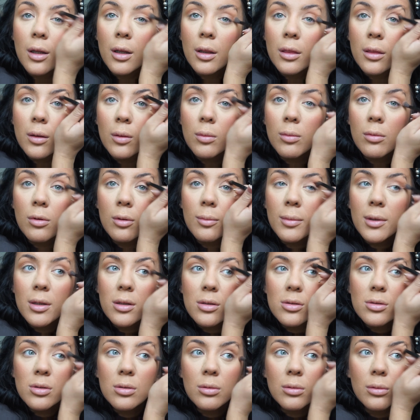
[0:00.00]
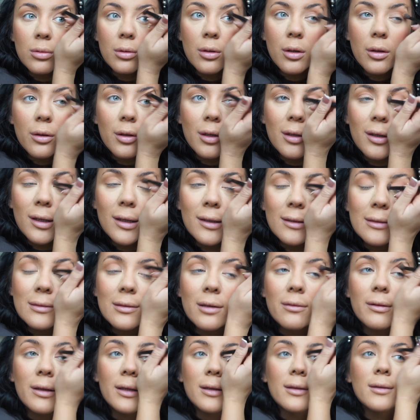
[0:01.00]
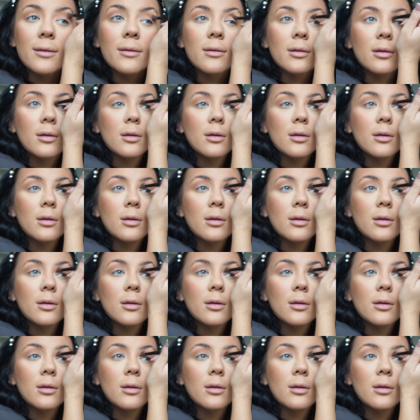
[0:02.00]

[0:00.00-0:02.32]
the warmer the tone, the nicer it is.